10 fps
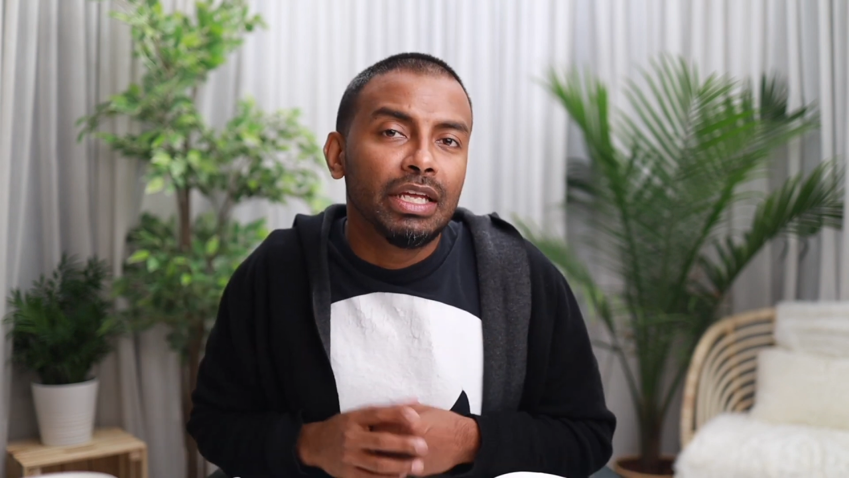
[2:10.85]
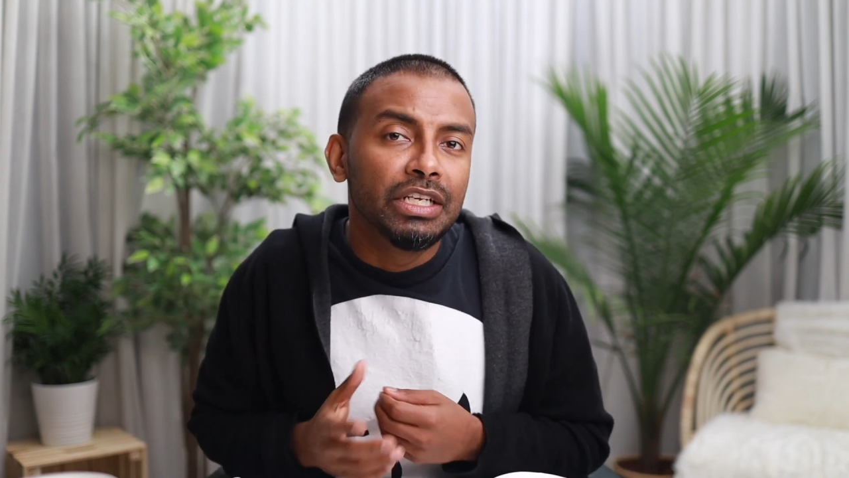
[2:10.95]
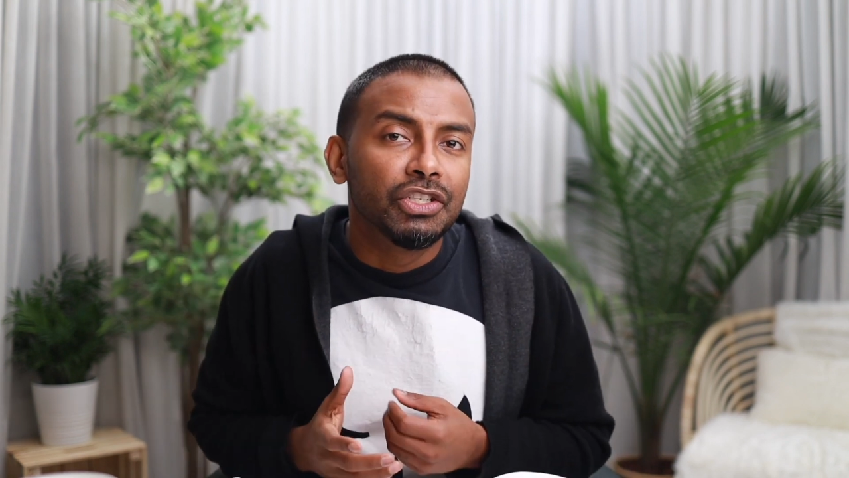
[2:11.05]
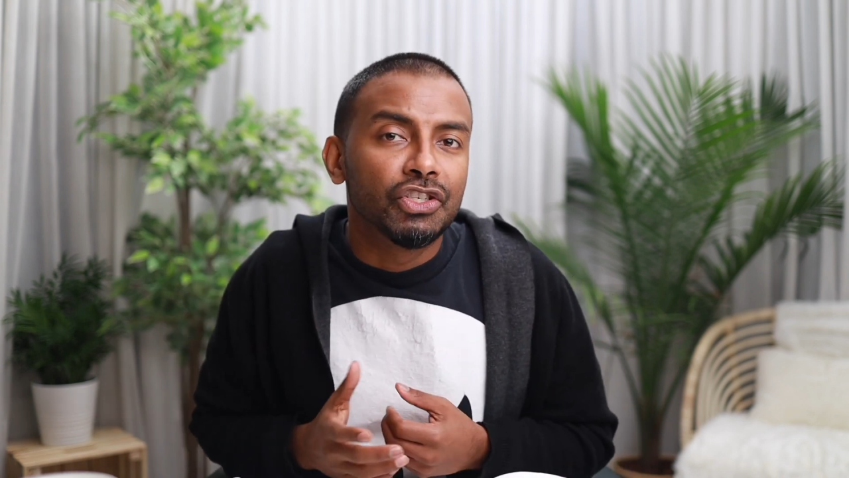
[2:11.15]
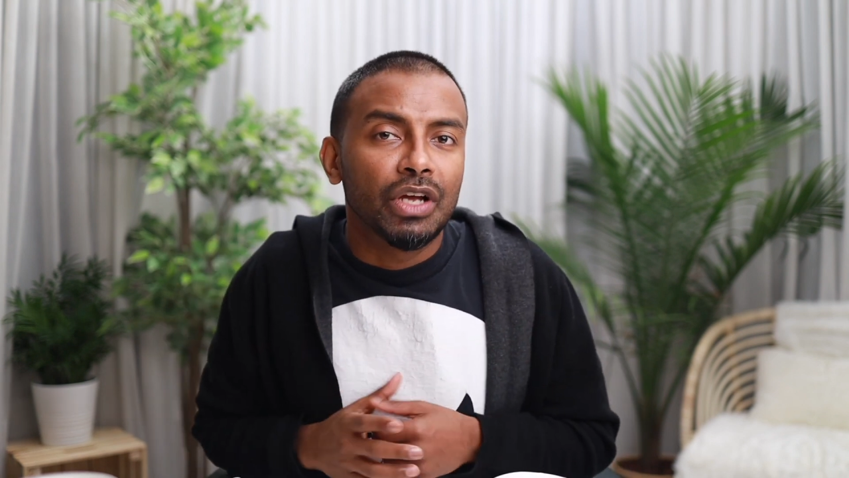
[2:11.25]

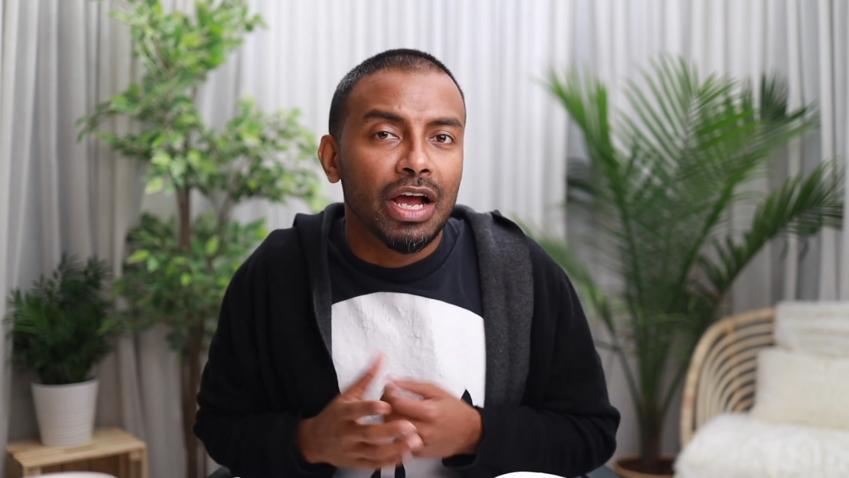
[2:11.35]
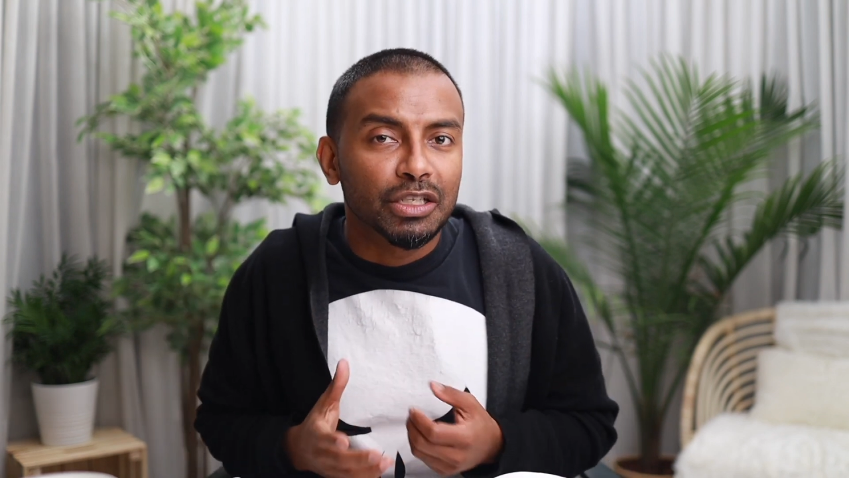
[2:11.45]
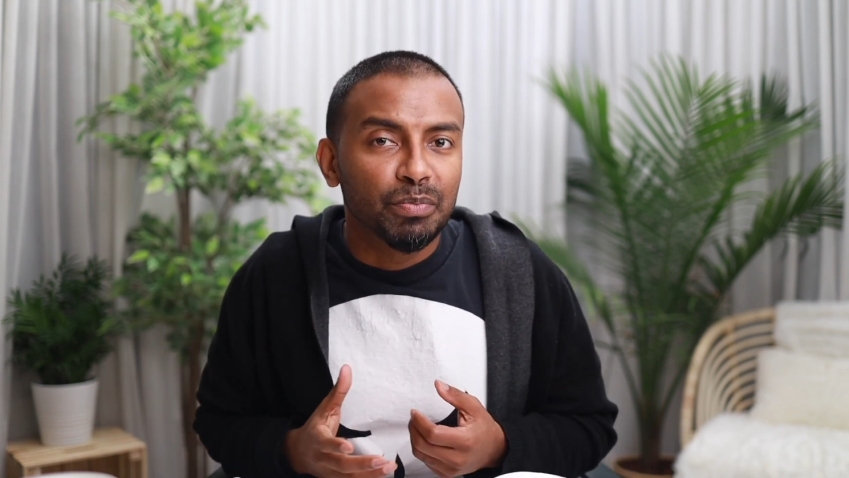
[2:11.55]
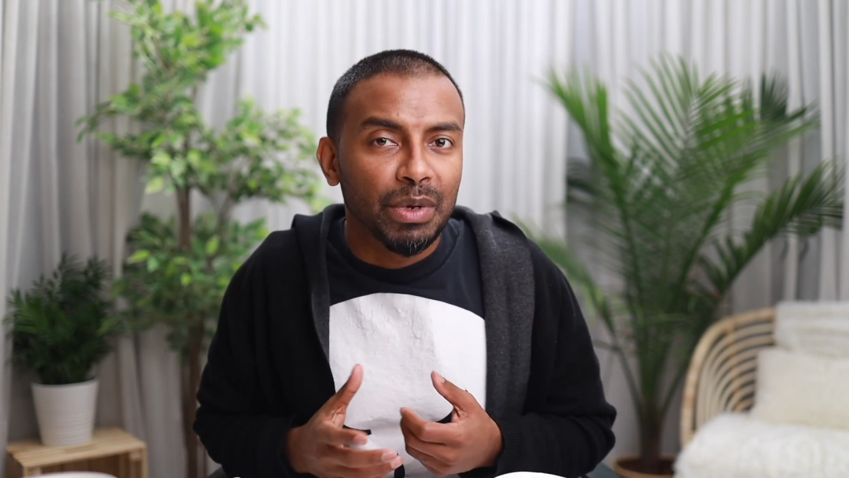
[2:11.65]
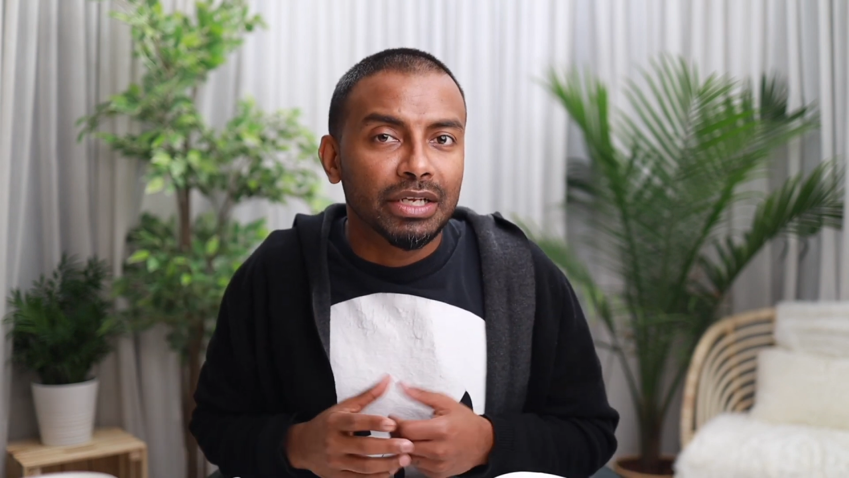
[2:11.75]
each
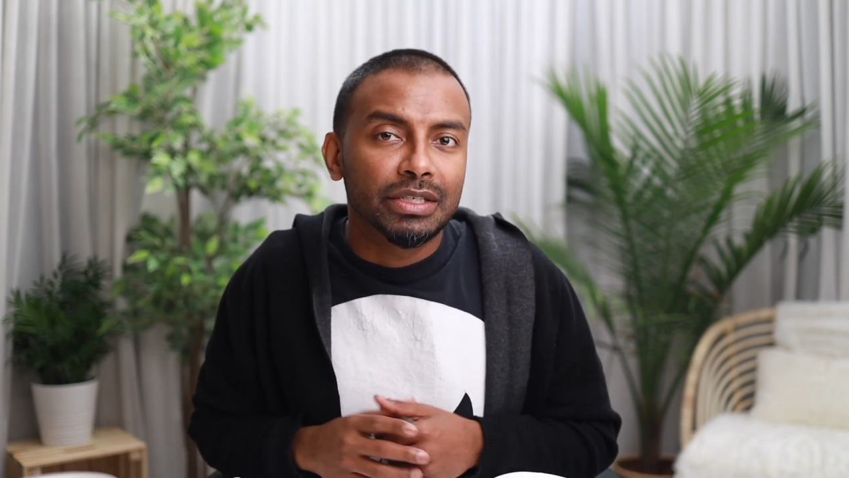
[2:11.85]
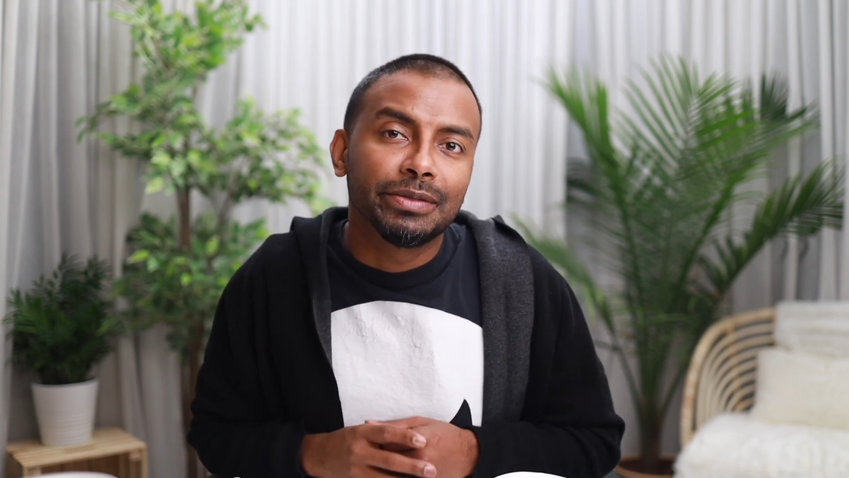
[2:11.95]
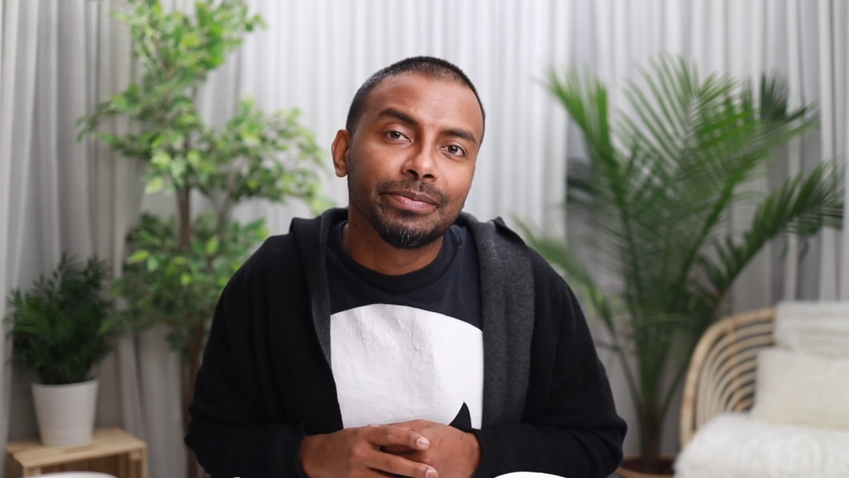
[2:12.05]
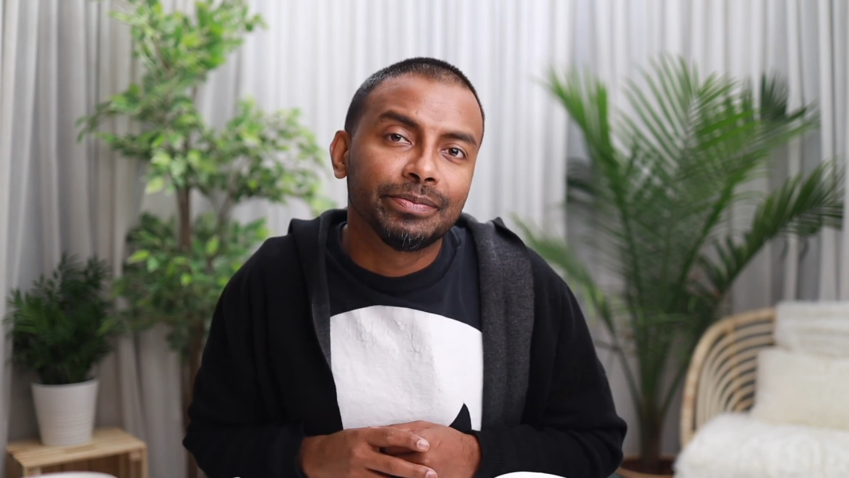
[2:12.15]
aspect.